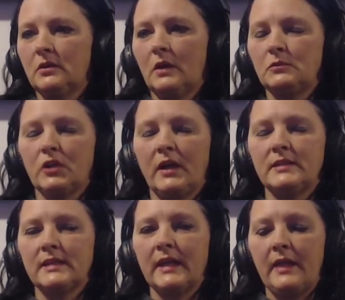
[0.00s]
I'm trying
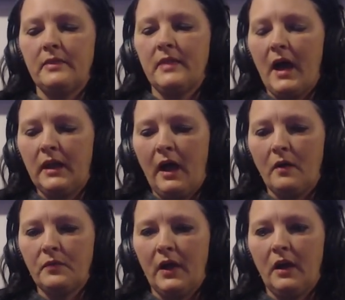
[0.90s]
to get that
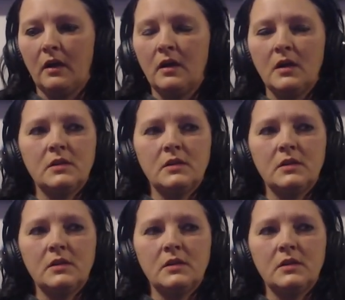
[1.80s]
out there